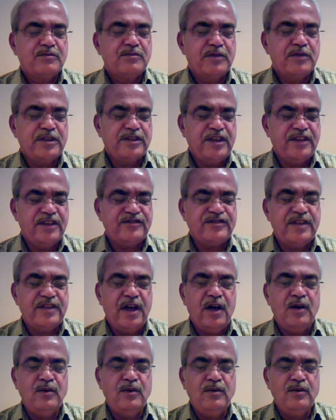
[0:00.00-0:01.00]
With this
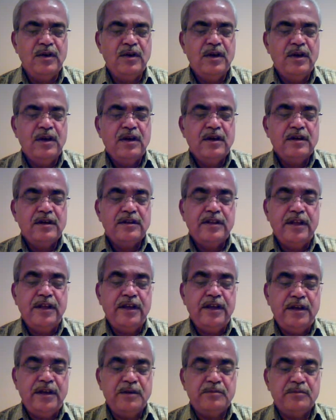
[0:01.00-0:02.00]
now,
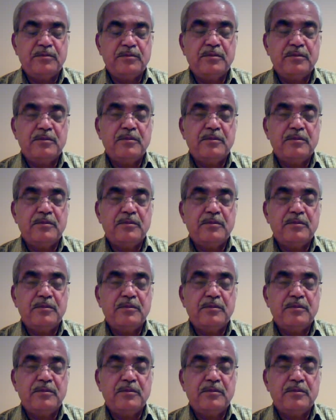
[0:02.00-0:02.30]
the